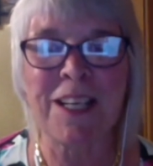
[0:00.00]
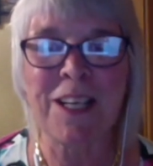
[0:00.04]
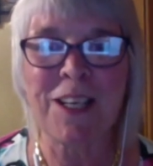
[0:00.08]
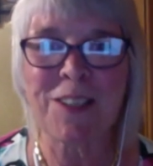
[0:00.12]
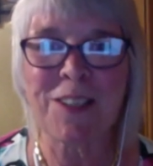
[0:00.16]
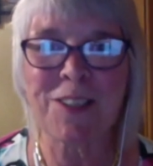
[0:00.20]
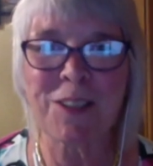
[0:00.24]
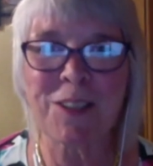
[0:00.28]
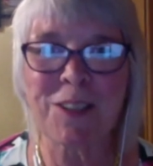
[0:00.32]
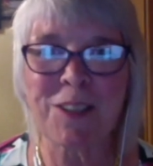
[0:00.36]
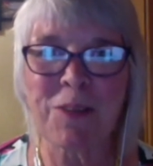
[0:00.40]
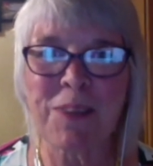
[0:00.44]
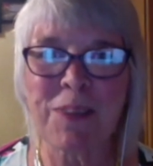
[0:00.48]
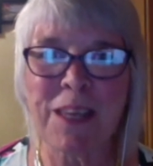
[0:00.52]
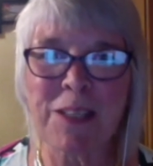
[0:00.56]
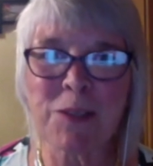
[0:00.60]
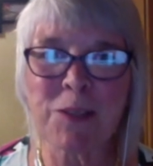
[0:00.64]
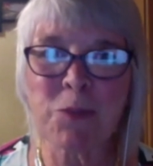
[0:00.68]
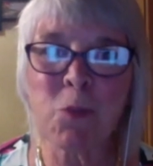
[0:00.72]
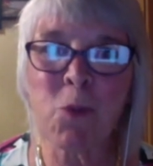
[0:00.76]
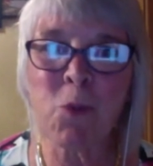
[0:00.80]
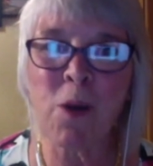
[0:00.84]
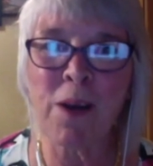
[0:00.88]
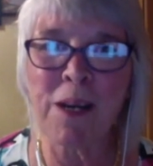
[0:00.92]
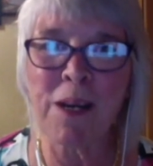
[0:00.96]
So there's
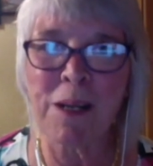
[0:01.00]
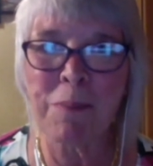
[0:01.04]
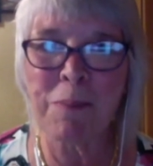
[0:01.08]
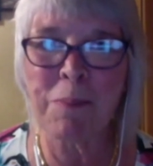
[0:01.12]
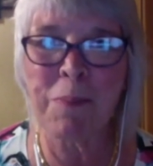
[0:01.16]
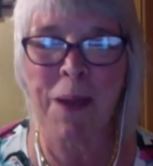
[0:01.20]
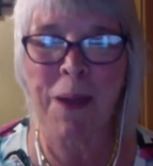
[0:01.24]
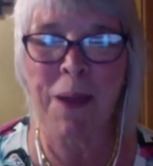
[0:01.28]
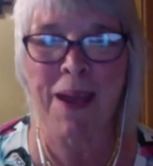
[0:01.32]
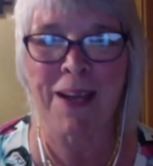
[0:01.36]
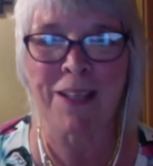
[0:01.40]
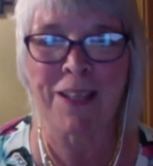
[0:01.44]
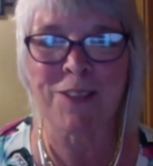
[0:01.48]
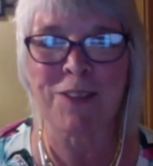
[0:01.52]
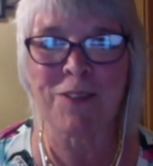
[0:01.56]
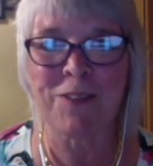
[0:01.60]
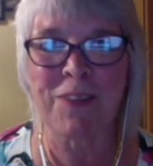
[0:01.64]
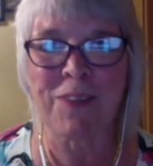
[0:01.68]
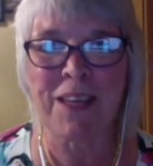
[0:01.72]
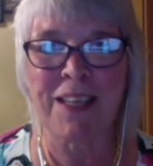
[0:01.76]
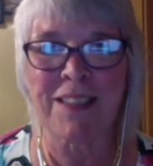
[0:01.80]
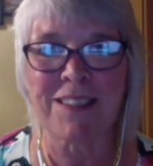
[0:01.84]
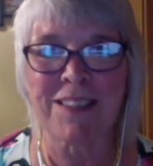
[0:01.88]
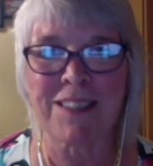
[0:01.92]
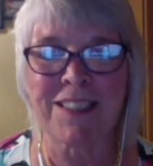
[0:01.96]
one impact of
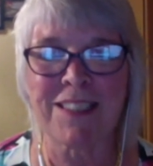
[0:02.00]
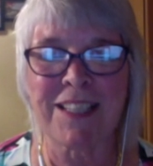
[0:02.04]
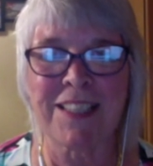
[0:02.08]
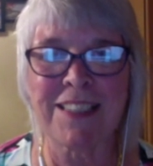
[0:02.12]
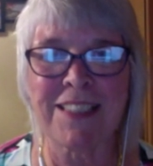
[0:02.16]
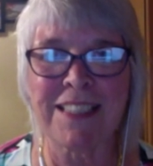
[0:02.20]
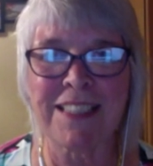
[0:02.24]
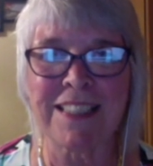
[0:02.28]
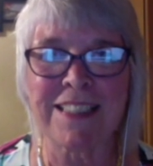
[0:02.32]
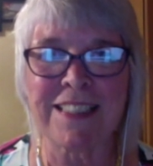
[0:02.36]
that study.